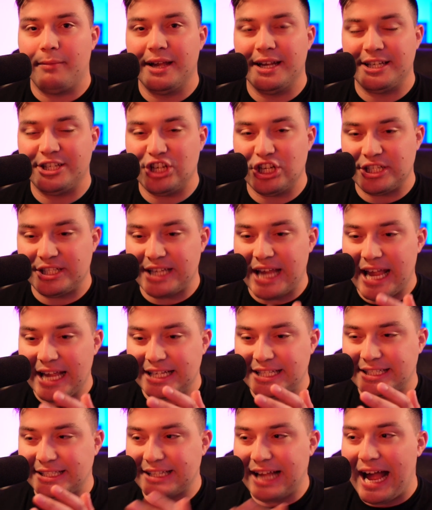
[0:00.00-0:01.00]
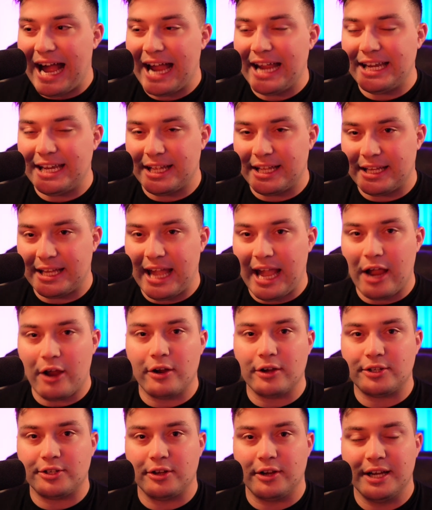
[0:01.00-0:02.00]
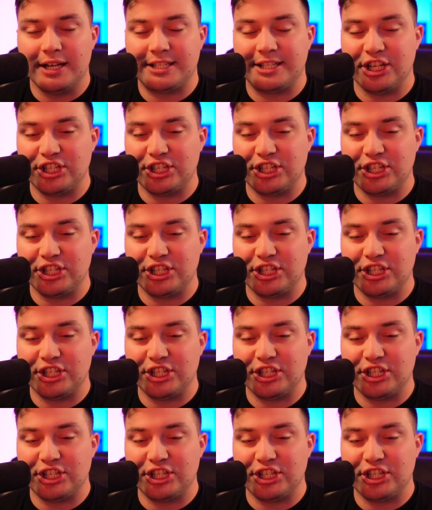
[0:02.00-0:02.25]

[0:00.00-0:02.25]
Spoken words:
It's just a side character. It's